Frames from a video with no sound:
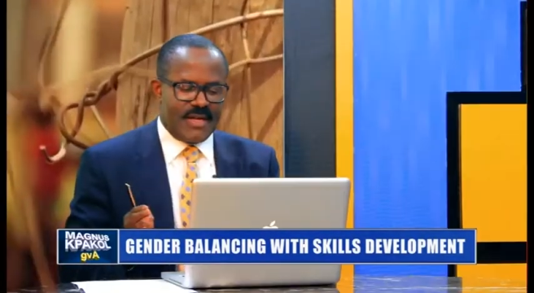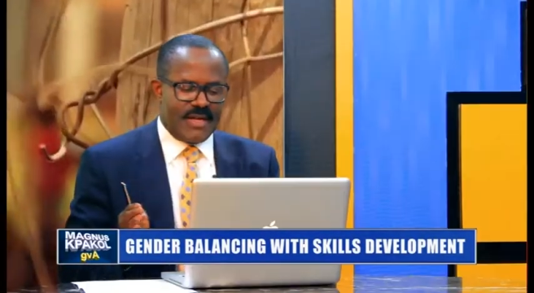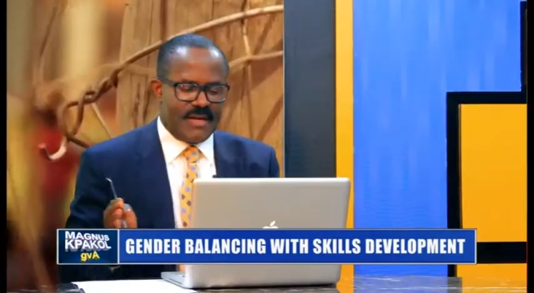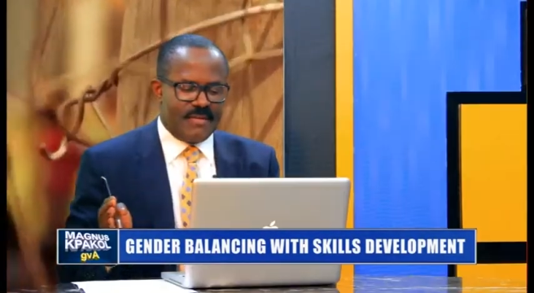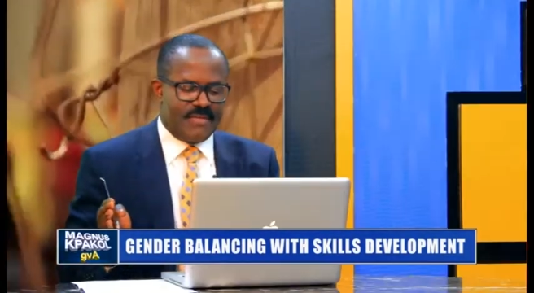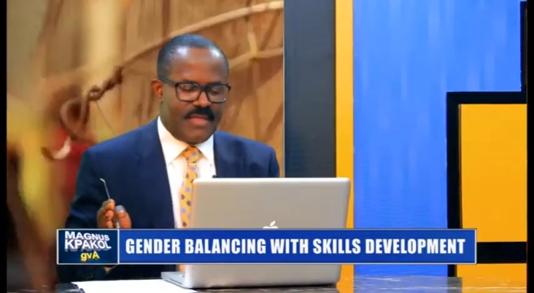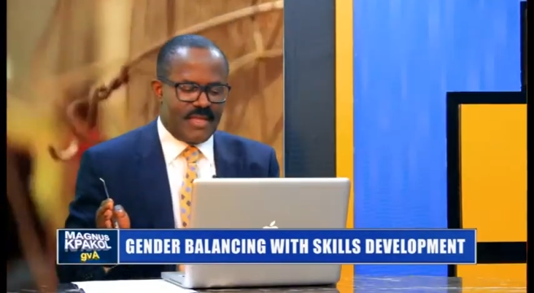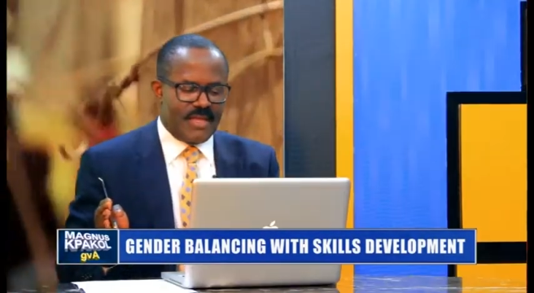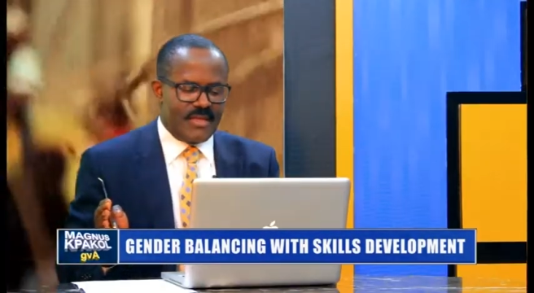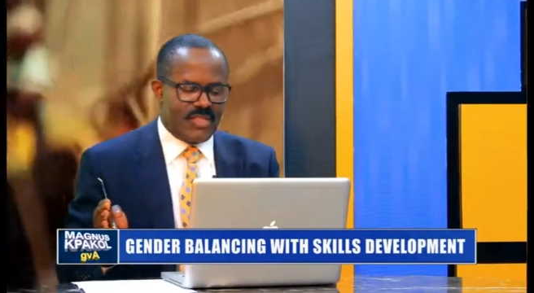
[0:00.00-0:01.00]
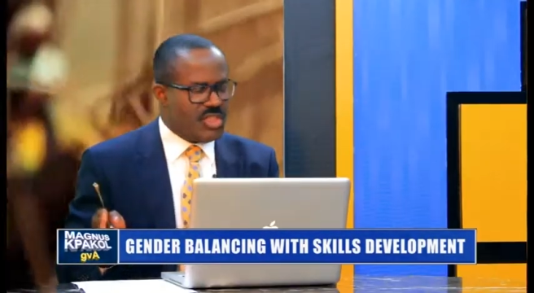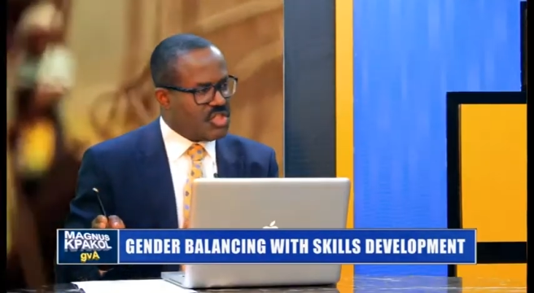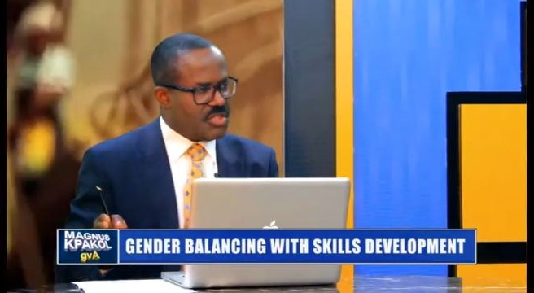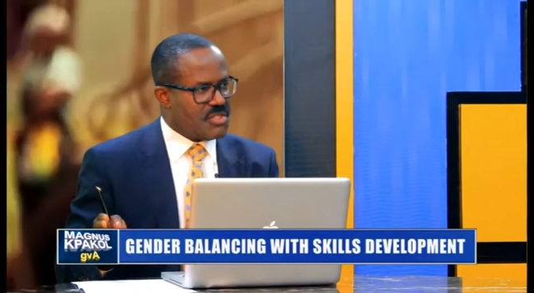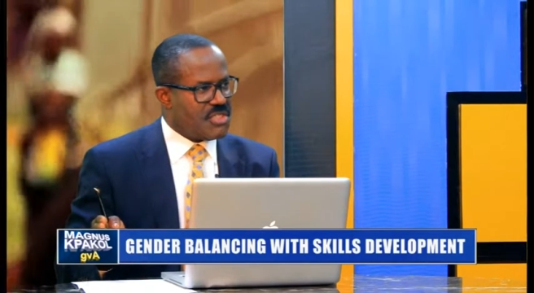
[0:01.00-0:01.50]
uh, the
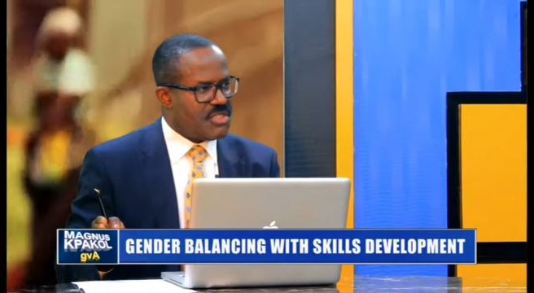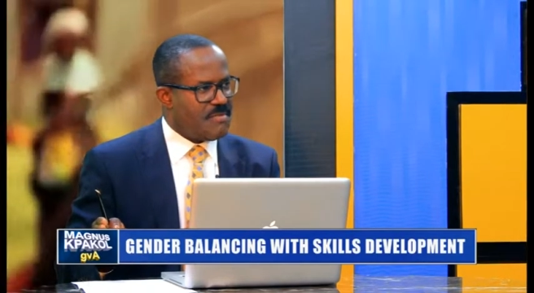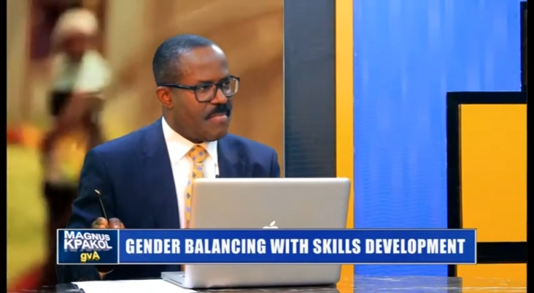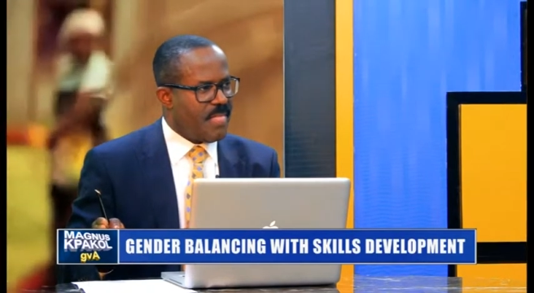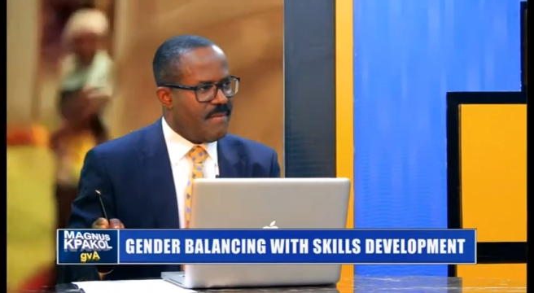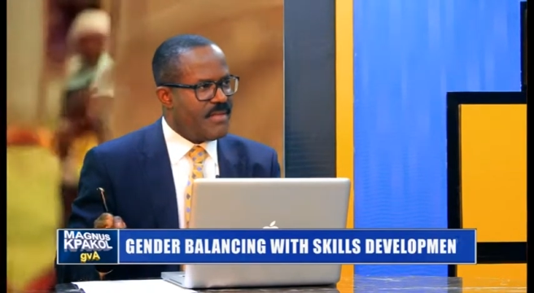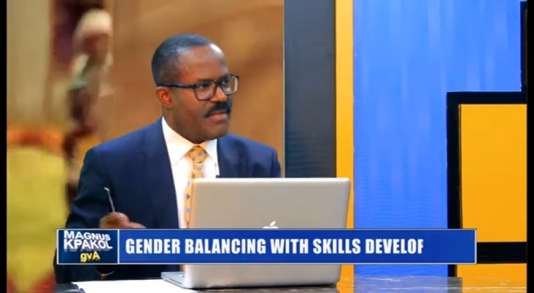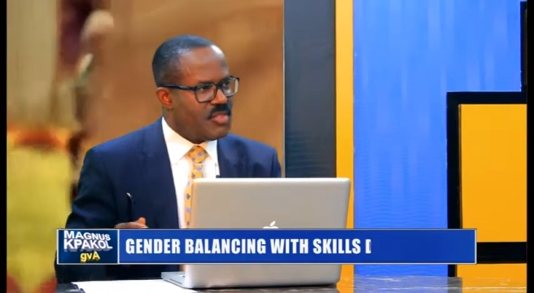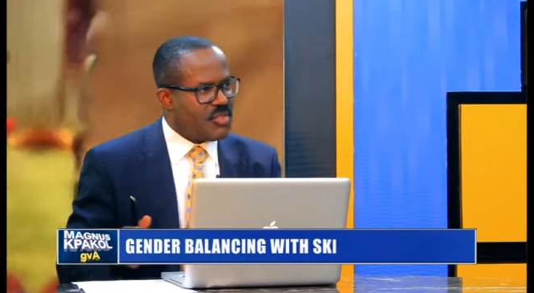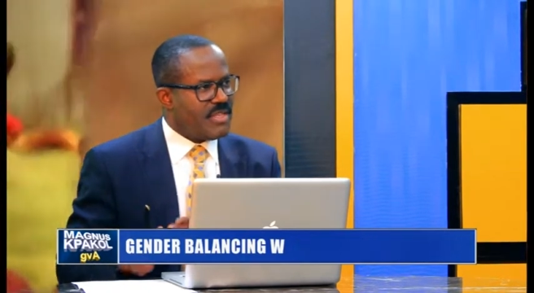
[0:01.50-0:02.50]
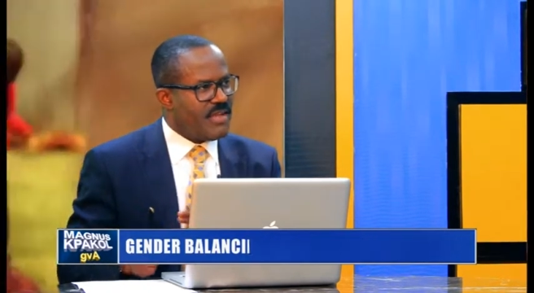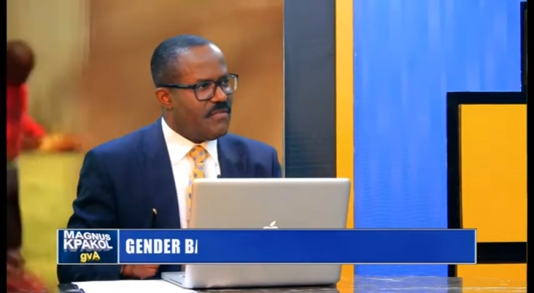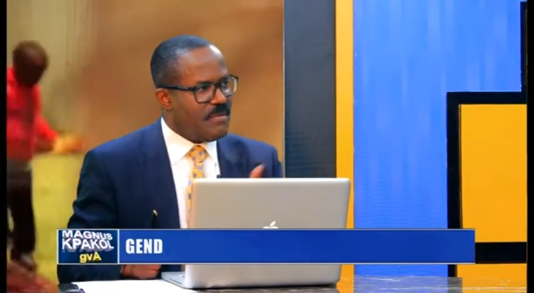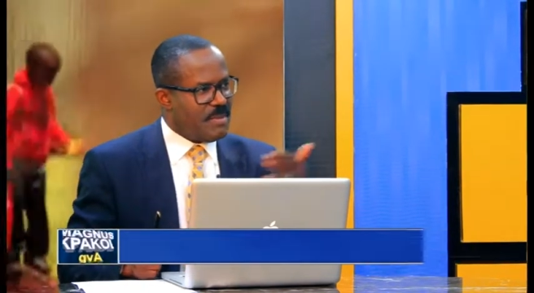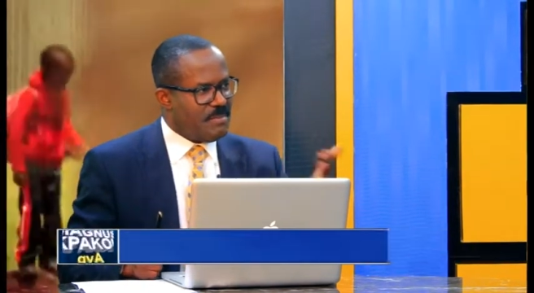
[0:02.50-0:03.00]
teachers should
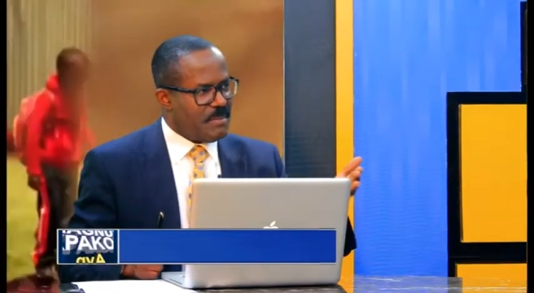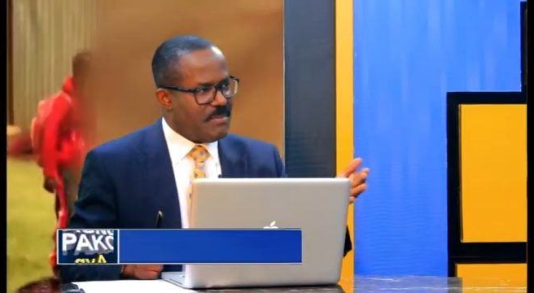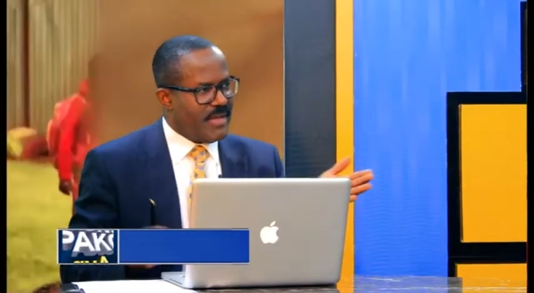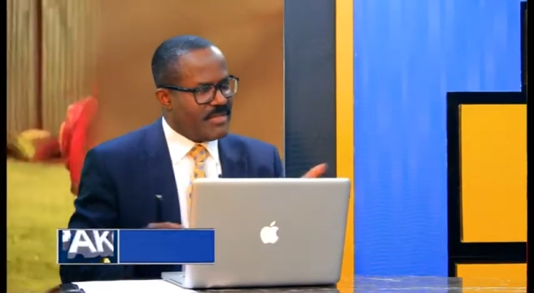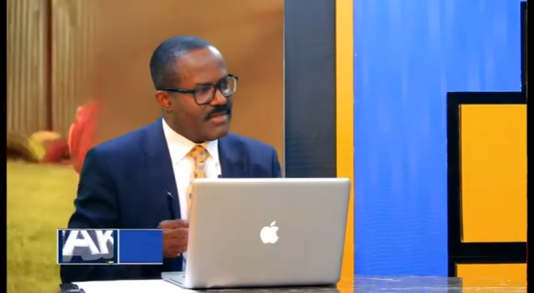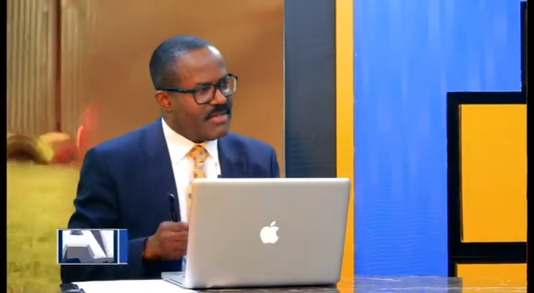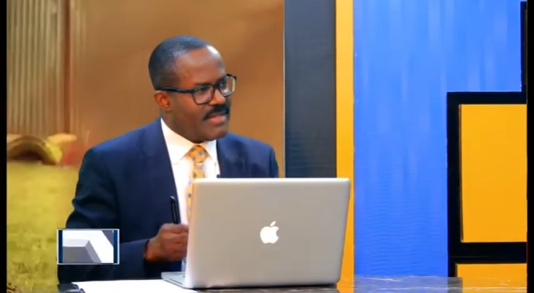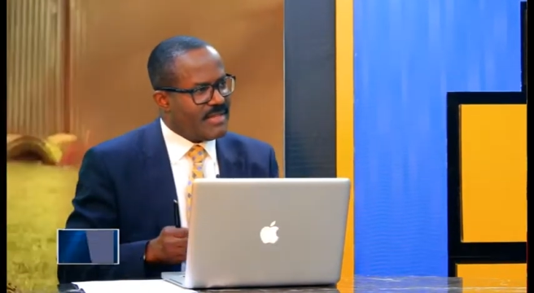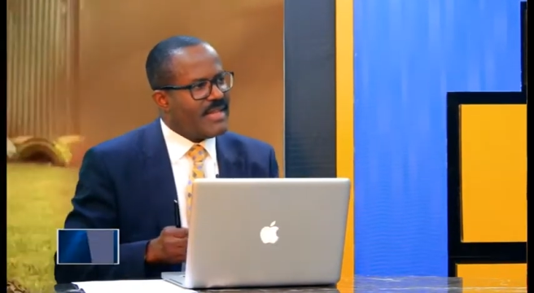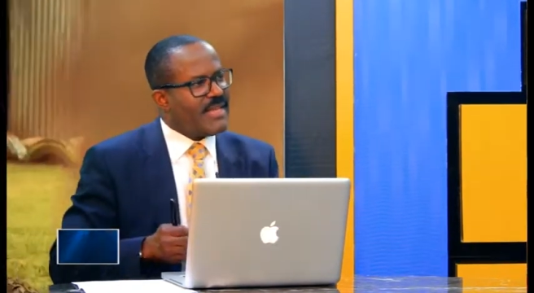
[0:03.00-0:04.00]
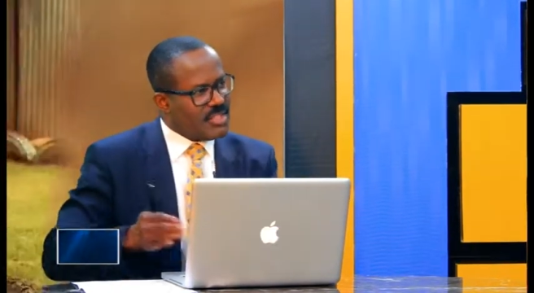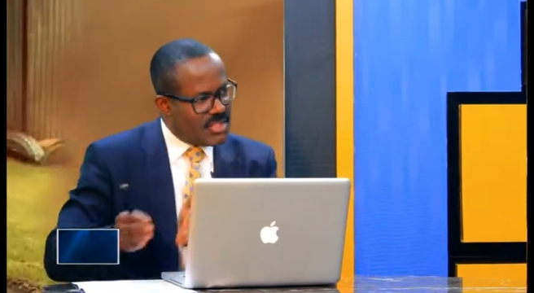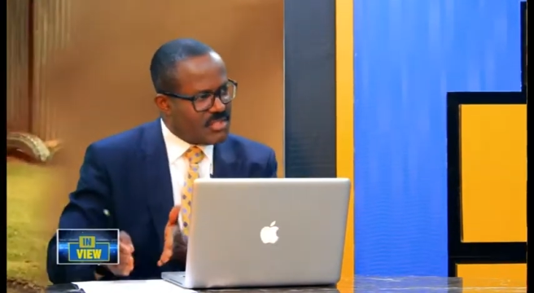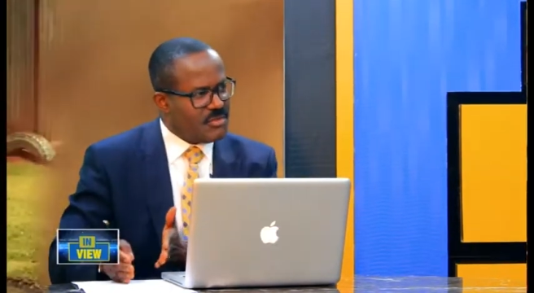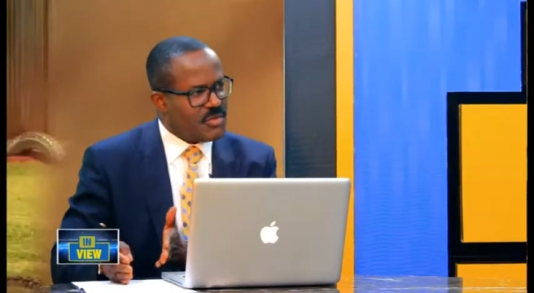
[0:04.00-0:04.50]
therefore be prepared so that they can
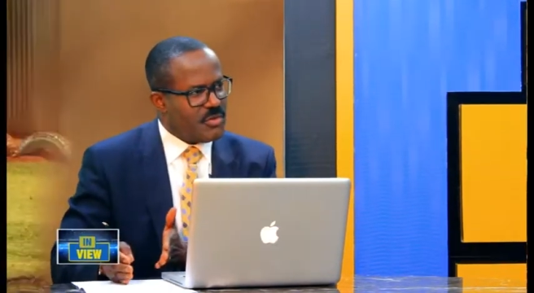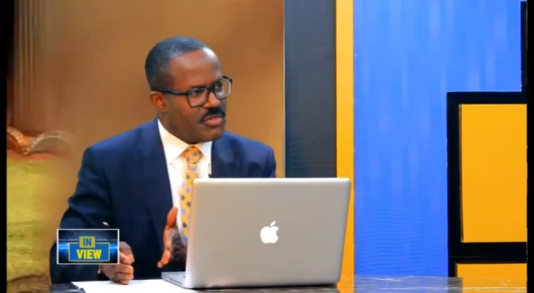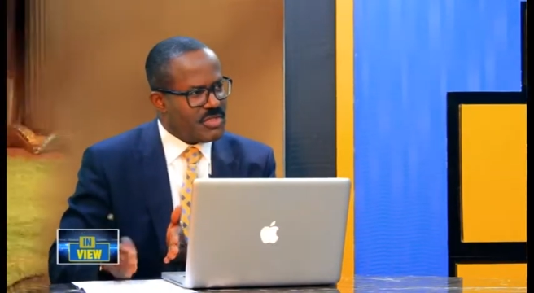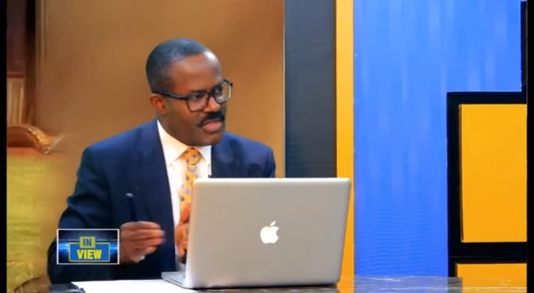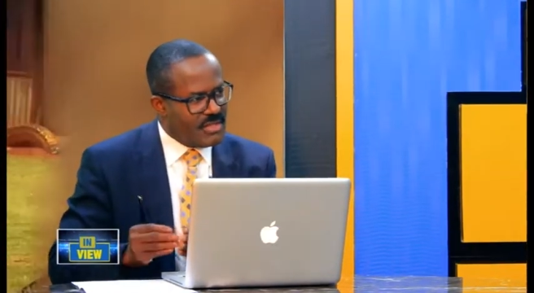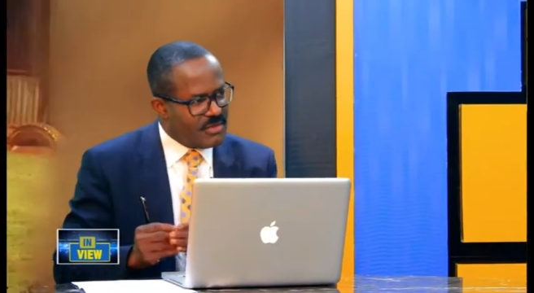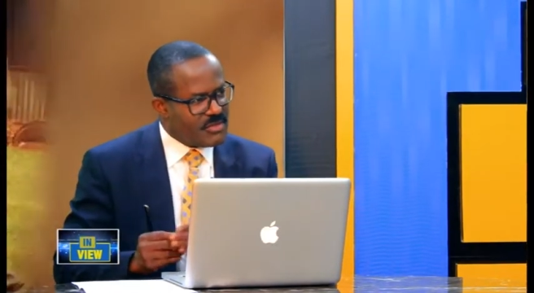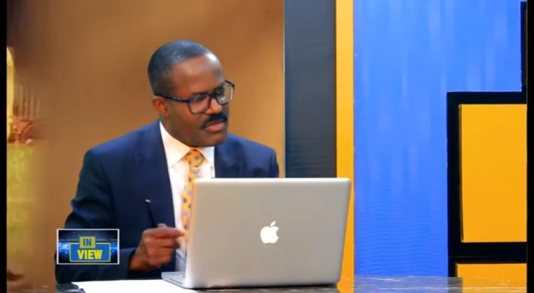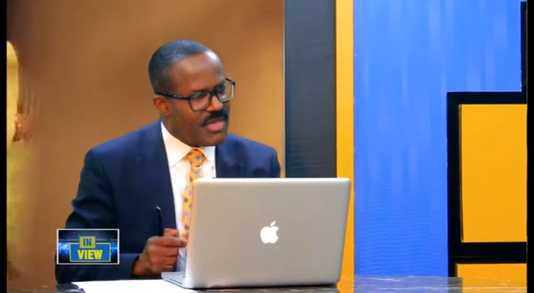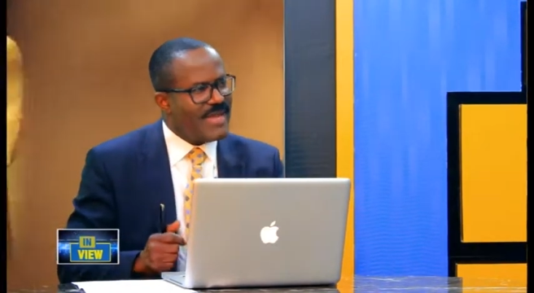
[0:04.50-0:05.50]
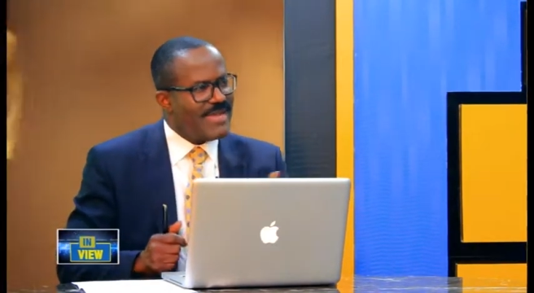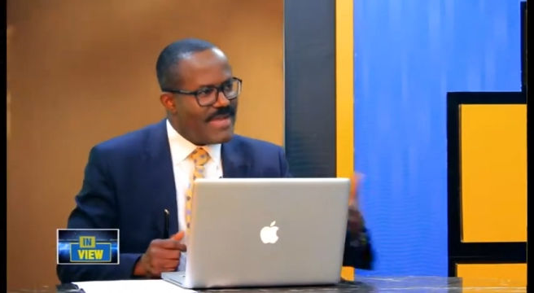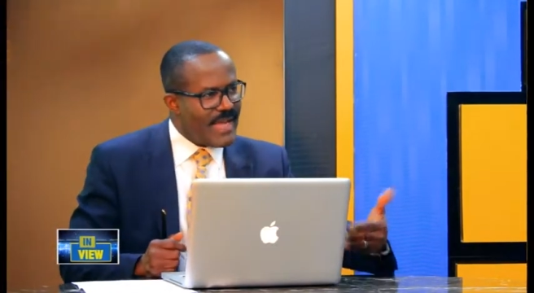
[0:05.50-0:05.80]
teach those courses and also can